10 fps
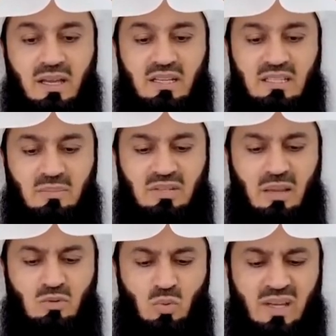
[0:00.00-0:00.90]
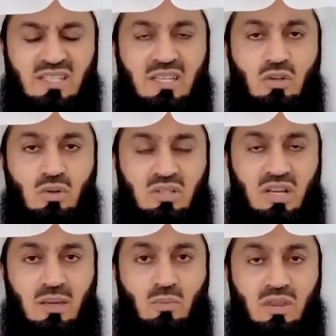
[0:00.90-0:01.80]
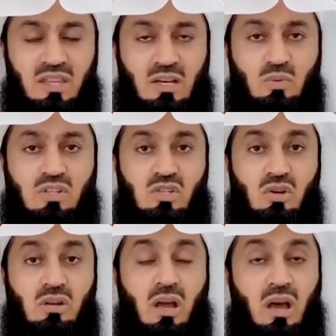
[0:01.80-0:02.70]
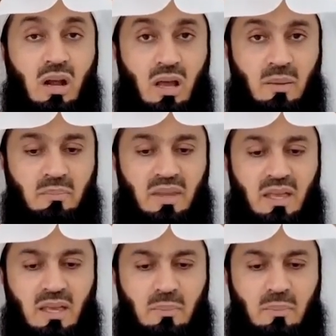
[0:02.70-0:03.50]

And sometimes wasting your time with that which is not haram,